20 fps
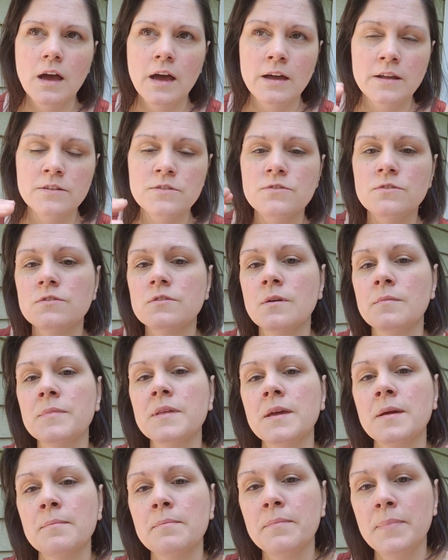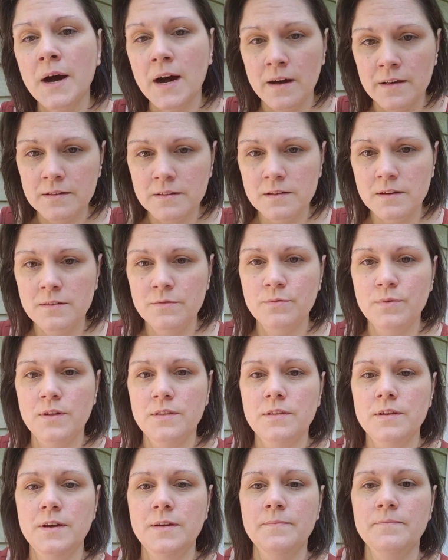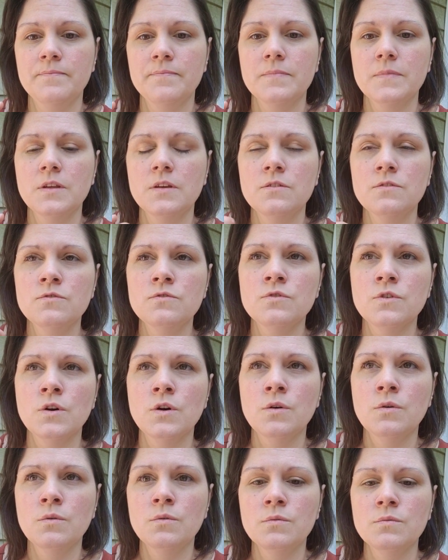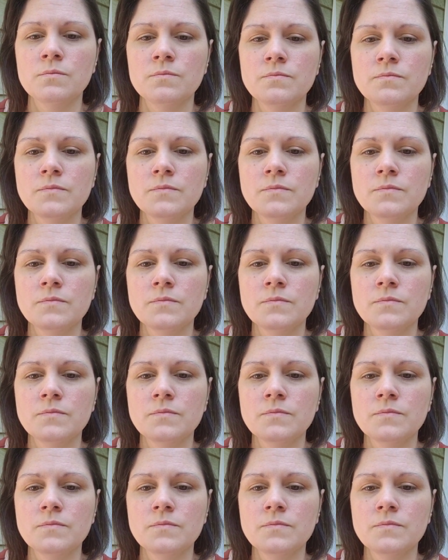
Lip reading: and do something positive with it. So